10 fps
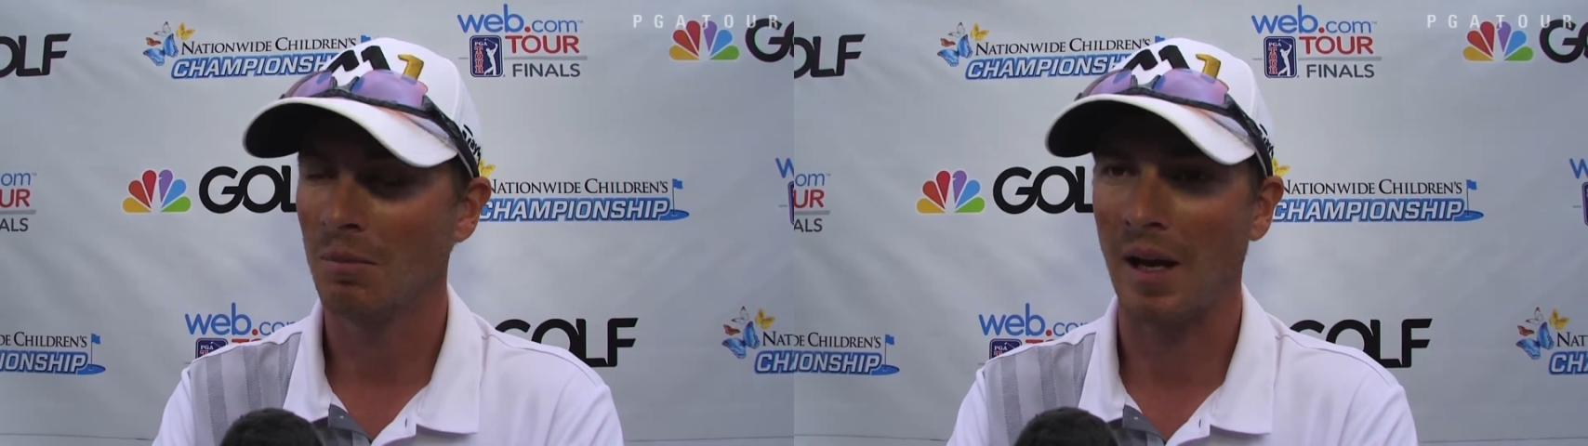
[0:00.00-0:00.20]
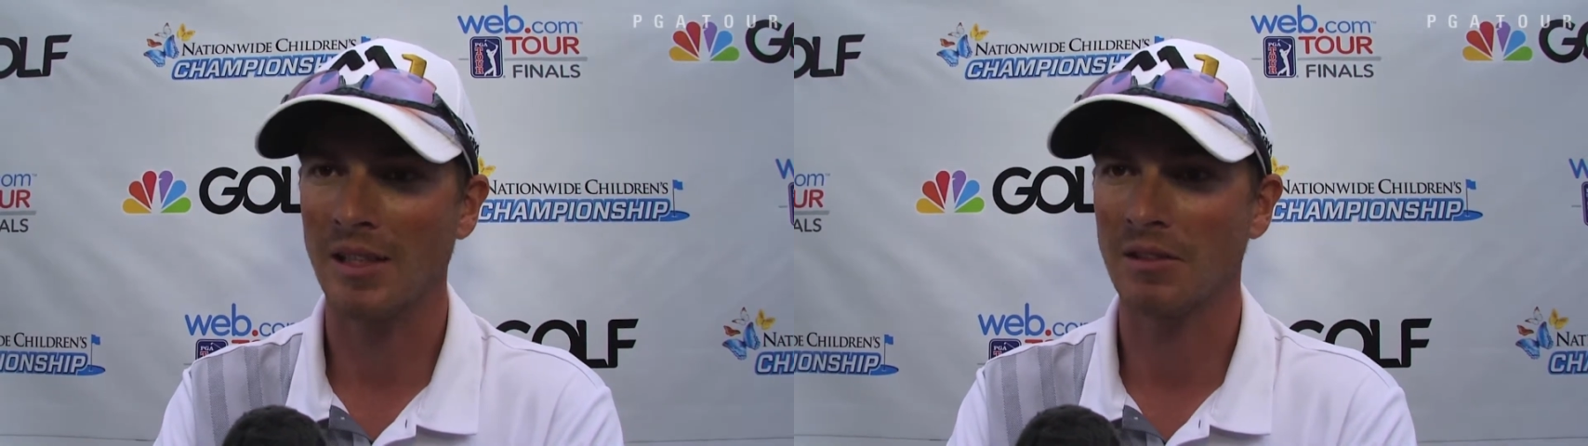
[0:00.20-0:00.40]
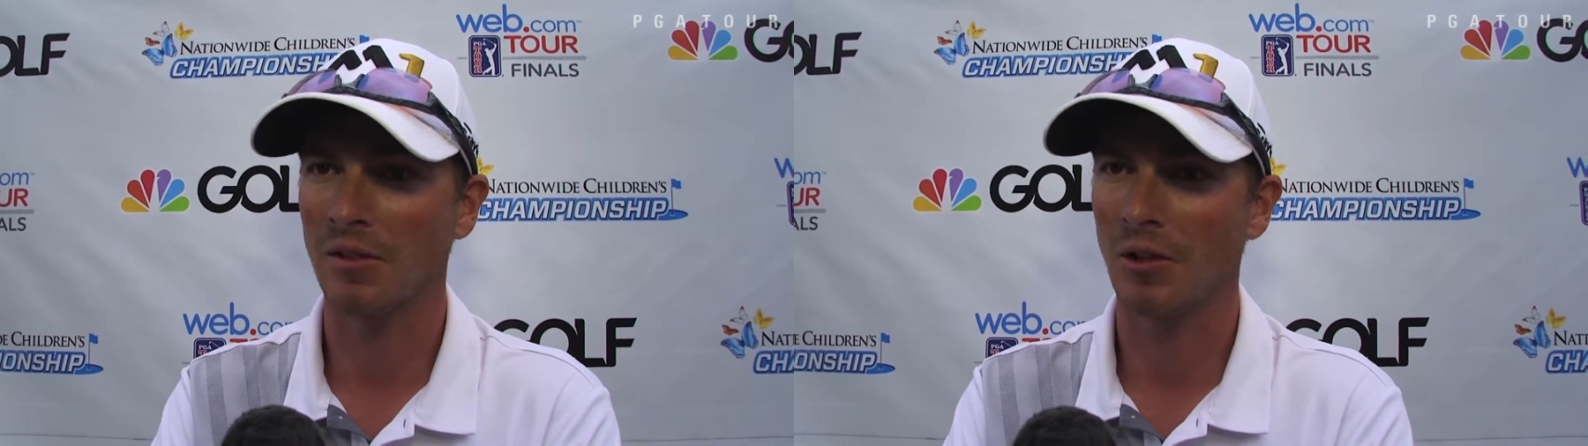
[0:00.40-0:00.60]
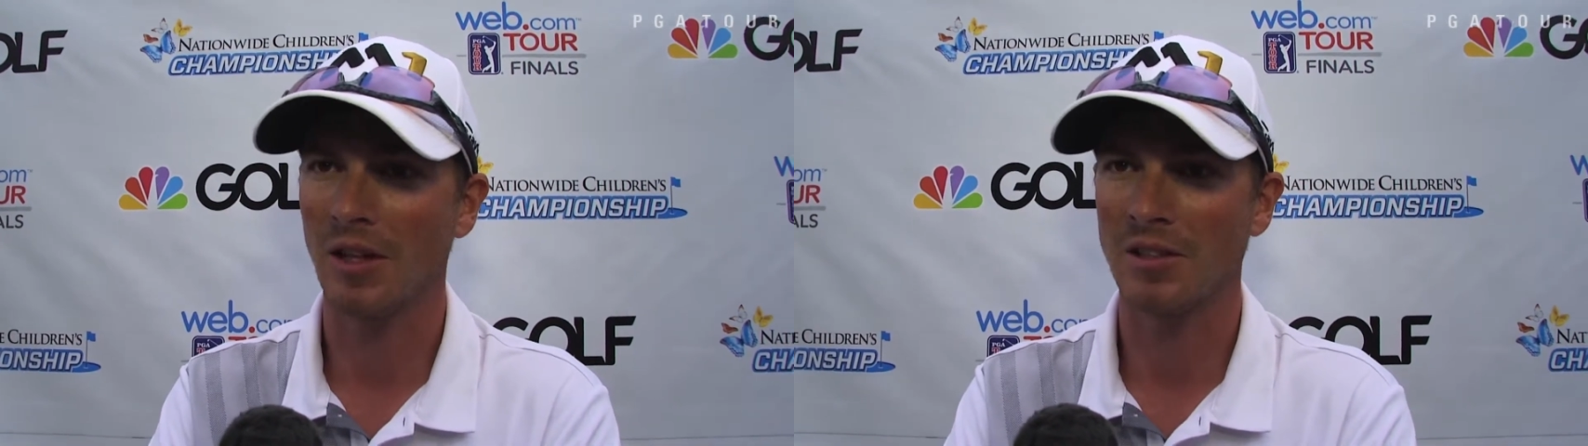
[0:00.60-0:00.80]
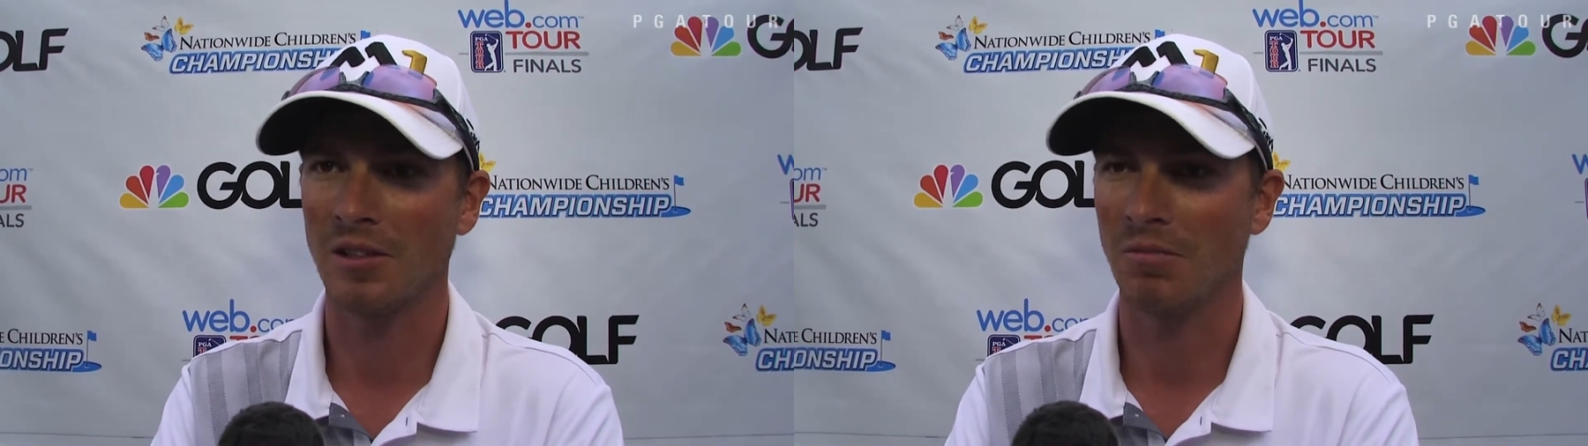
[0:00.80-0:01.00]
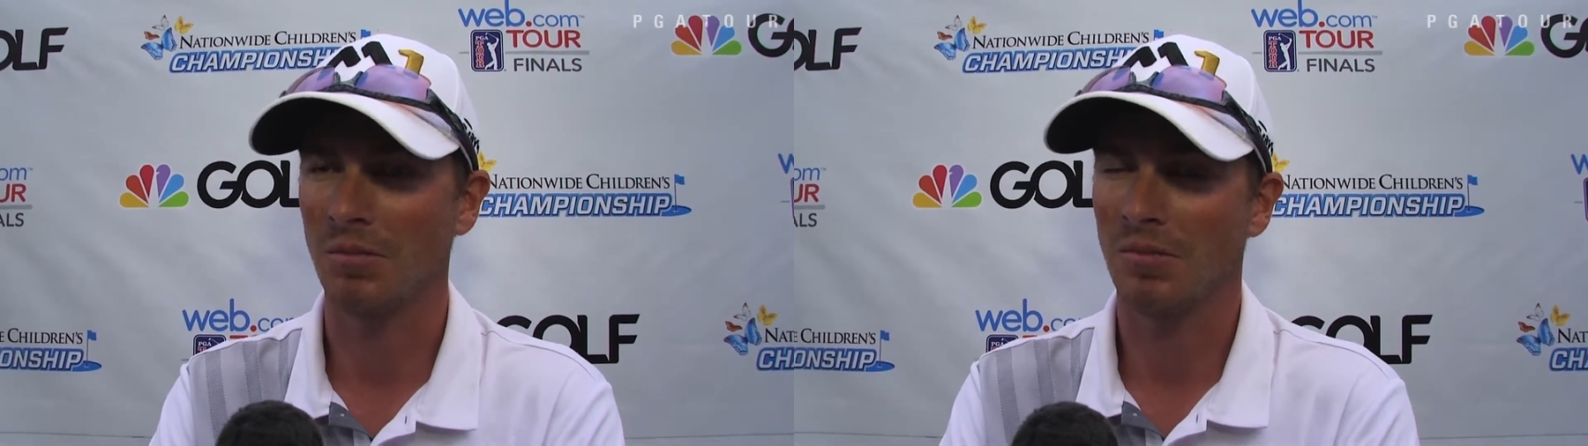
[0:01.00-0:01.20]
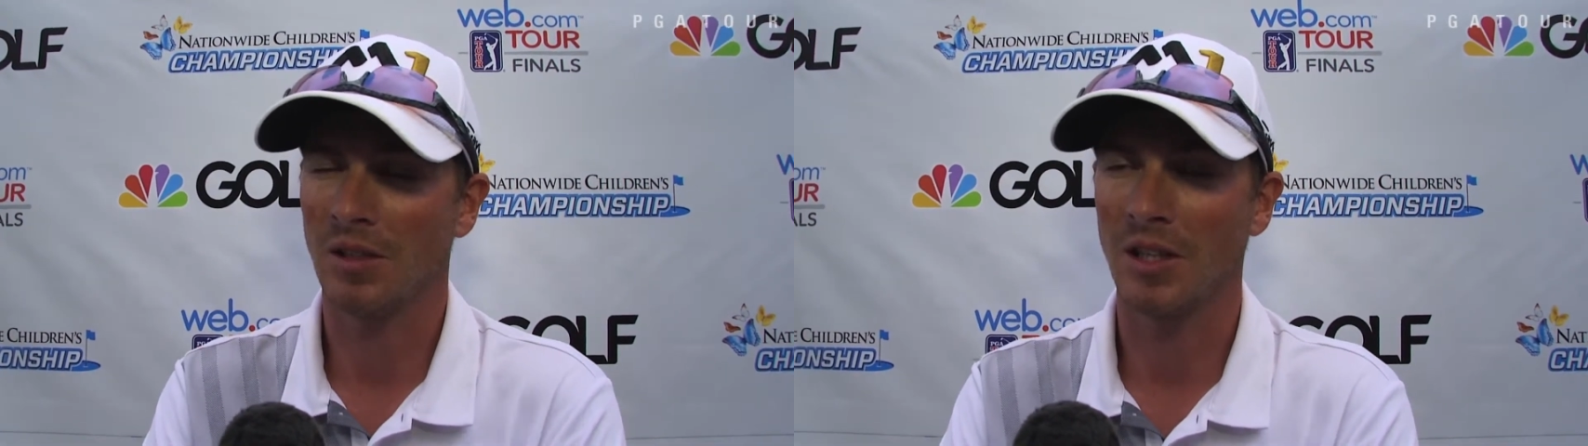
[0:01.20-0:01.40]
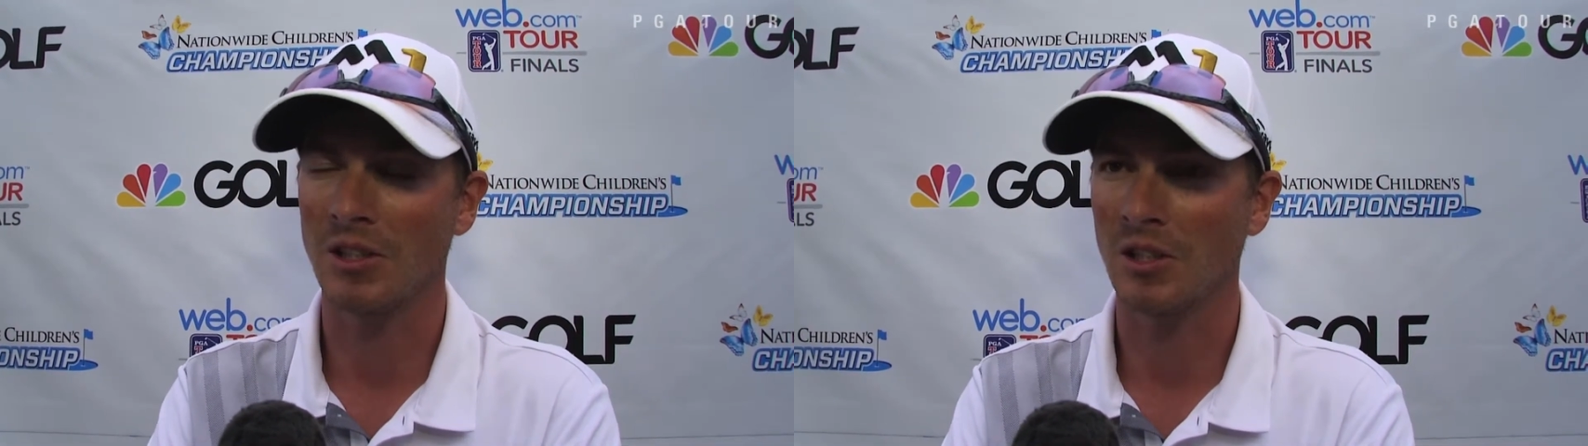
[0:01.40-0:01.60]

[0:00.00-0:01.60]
passive aggressive, I guess,